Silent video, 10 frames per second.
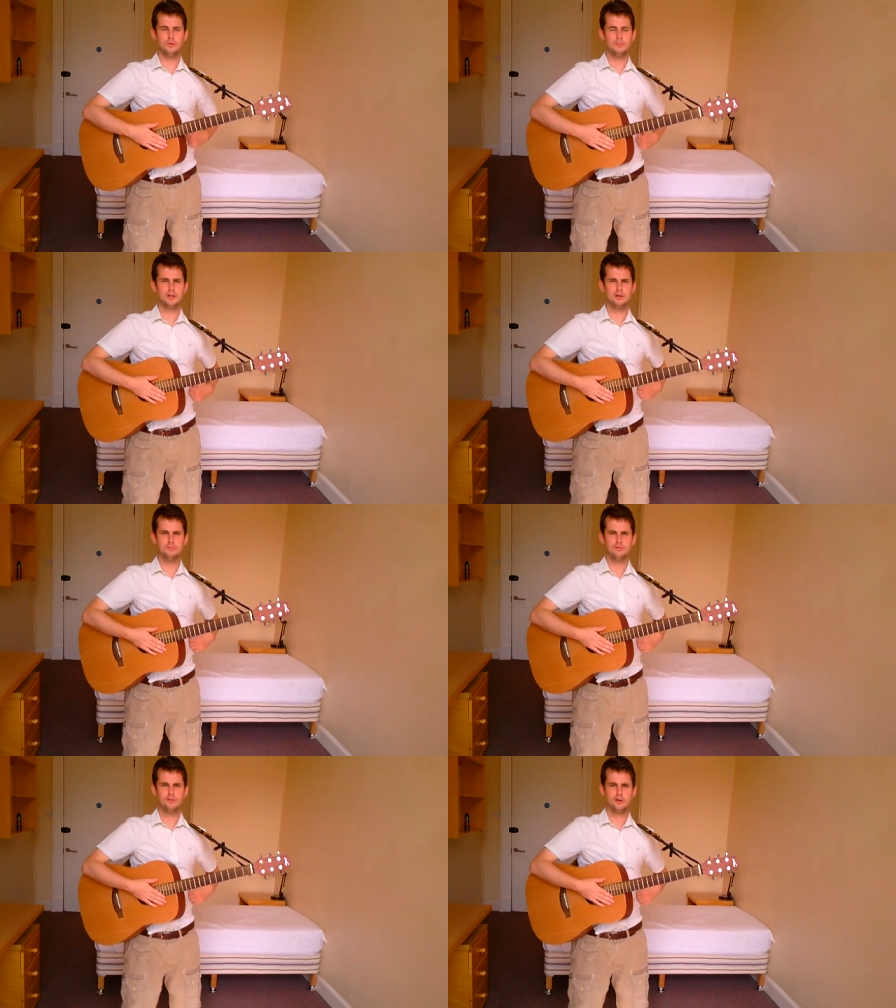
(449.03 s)
they become
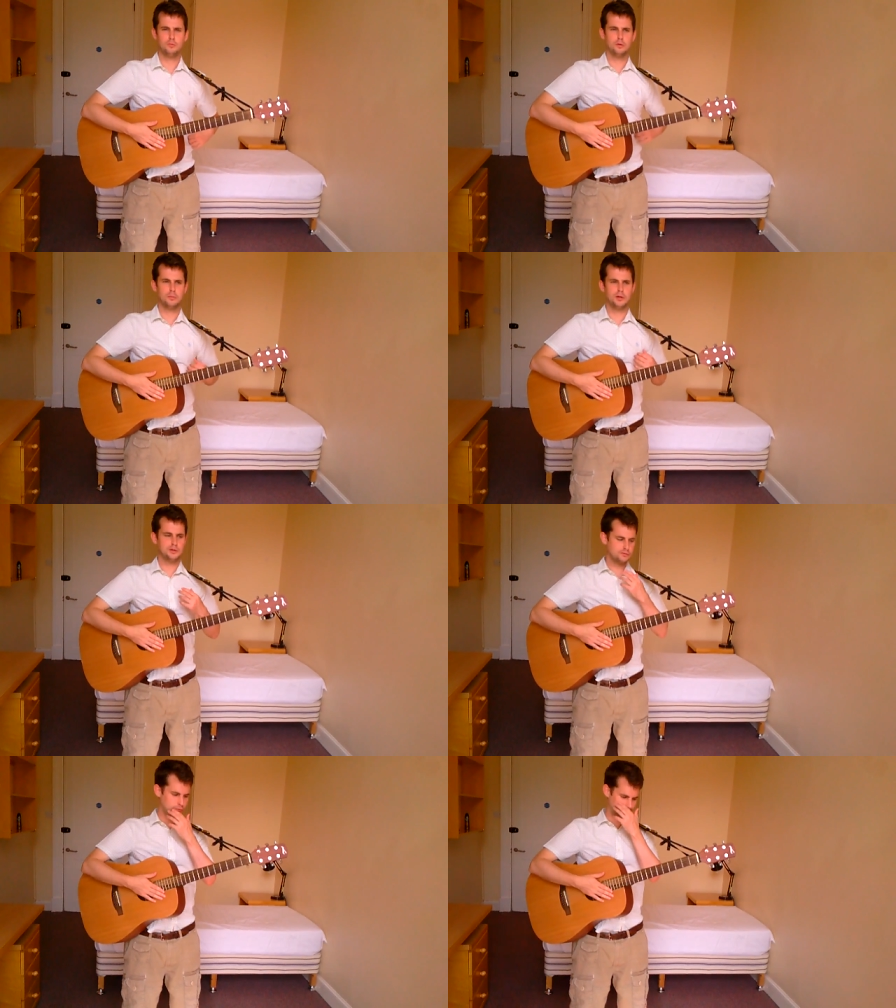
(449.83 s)
far more
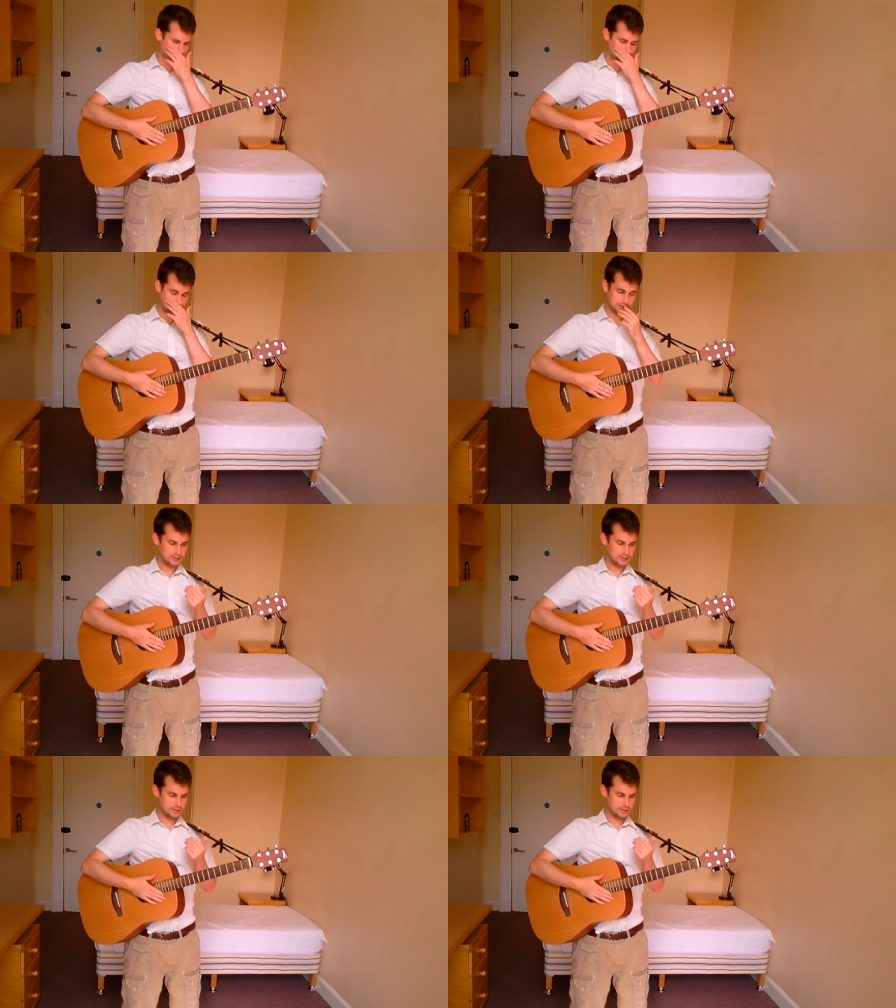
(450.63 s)
powerful. So